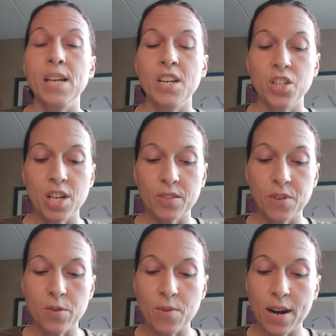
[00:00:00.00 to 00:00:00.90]
And just
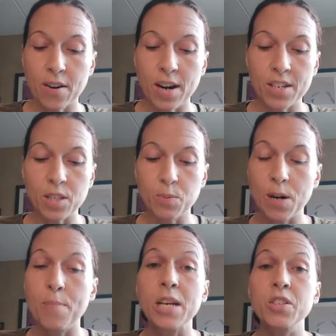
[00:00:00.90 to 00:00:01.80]
for the record, I just
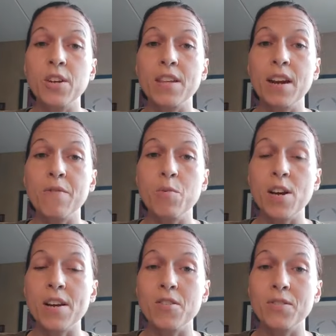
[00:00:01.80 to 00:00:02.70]
want to make sure that
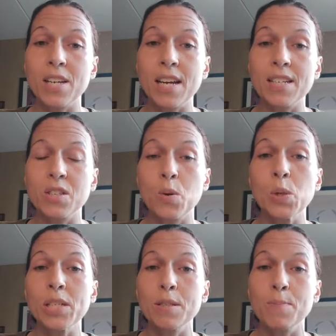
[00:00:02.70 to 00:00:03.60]
everyone understands the
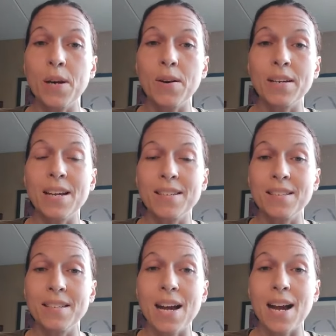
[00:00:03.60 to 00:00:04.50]
Holy Spirit
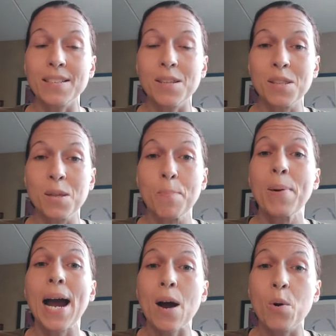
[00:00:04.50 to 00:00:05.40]
is not the
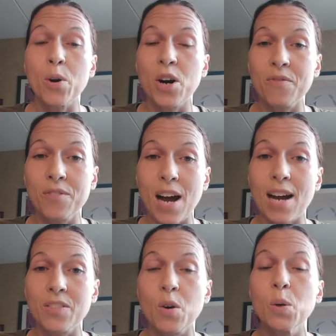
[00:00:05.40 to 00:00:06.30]
power of
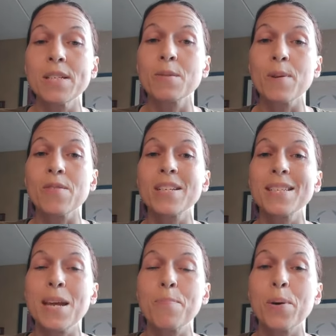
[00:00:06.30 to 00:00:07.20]
God. The Holy Spirit
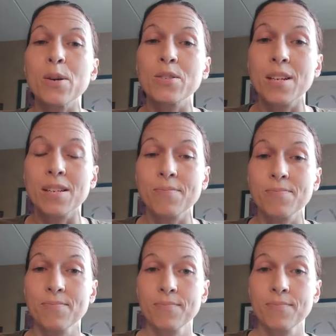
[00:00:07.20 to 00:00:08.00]
is a person.